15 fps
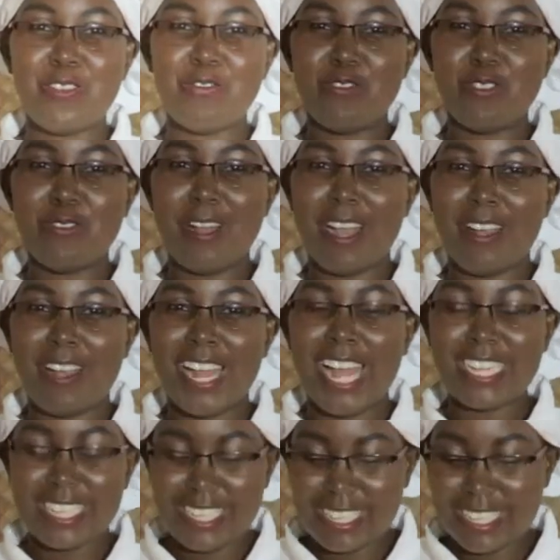of you are
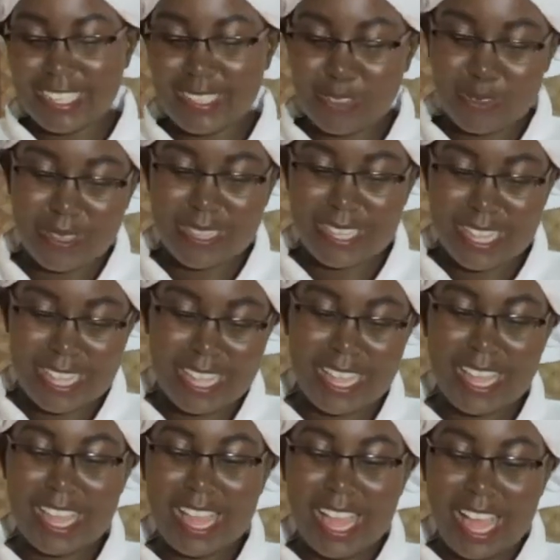anxious to see
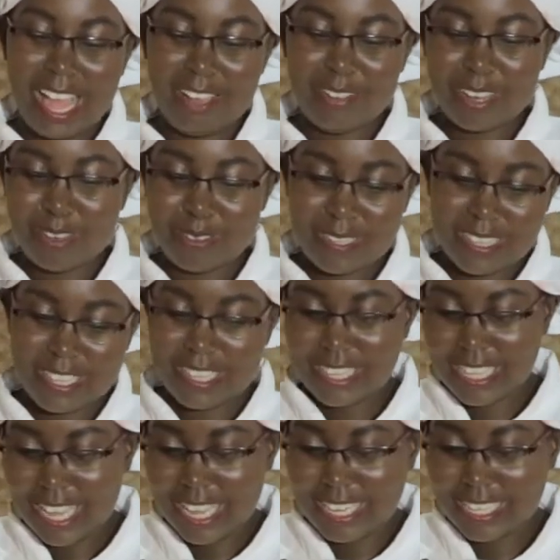how it looks
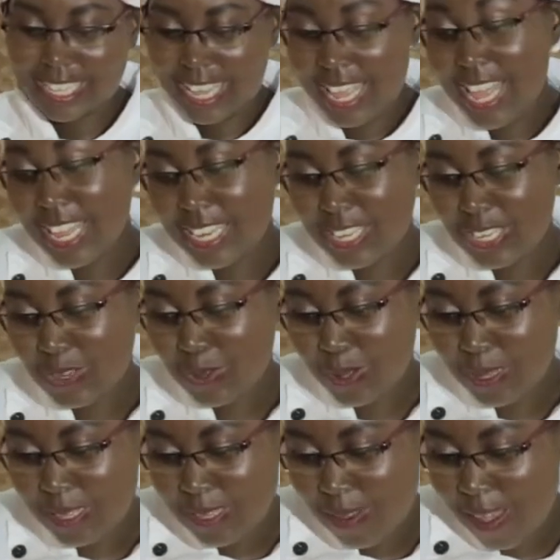inside and to
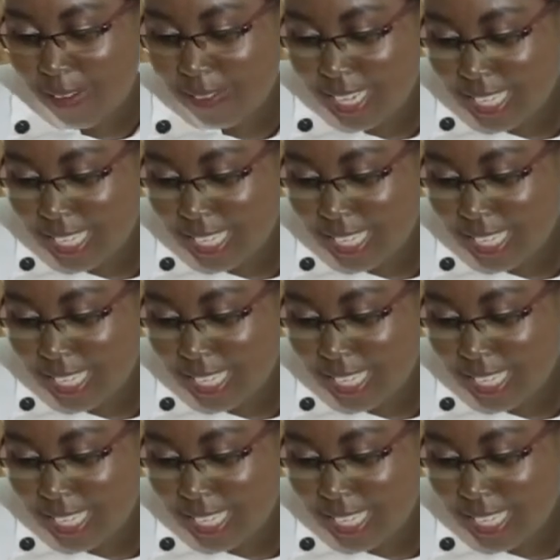also have a